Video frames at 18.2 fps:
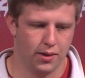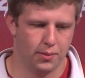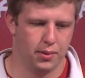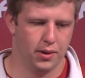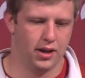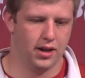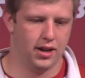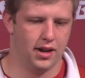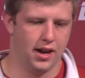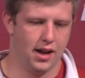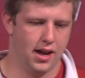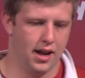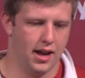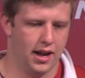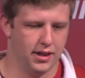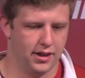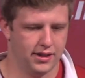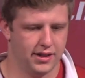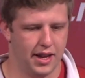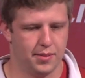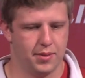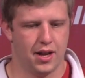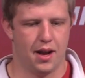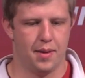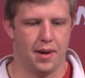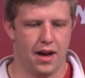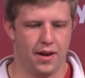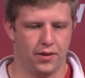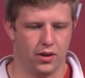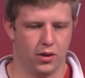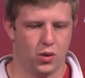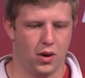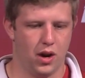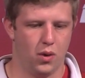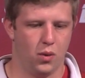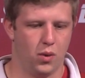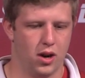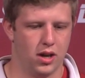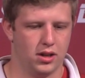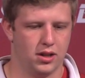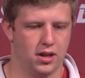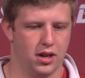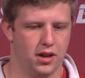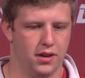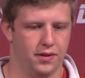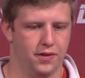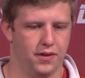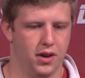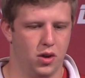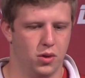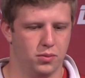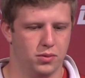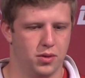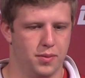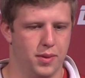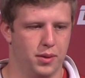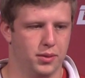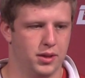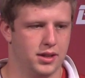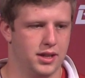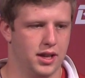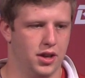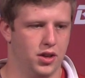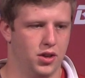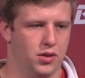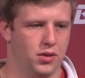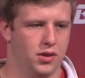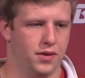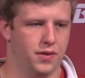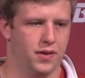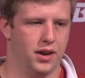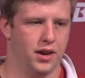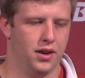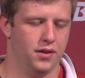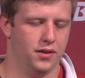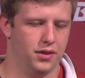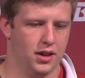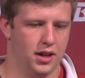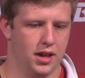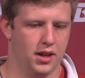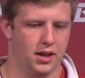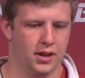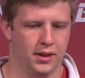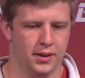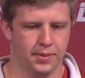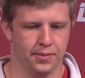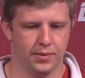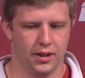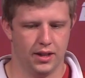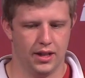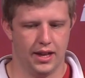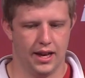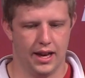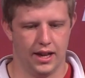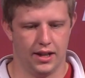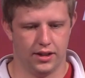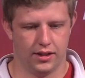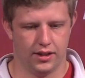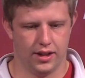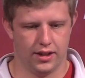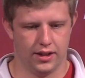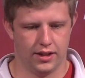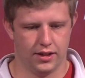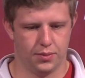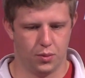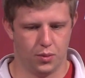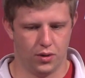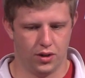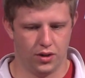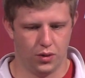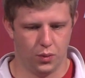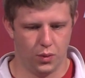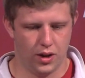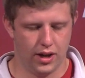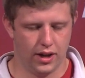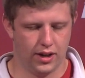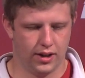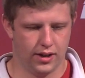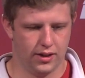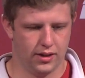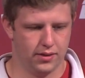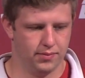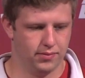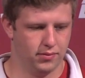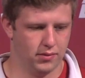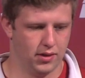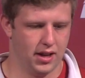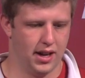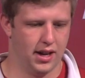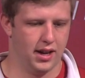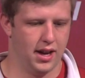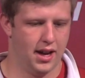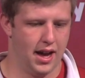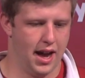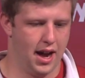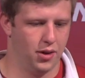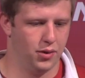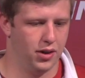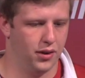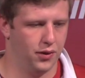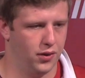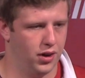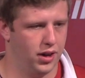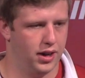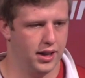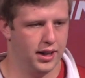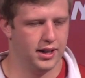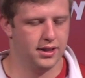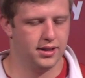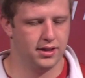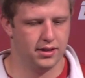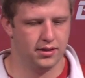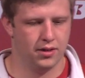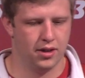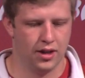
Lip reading: But at the same time, I haven't quite watched enough film to be able to tell you definitively yet at this point in the week kind of how different it is.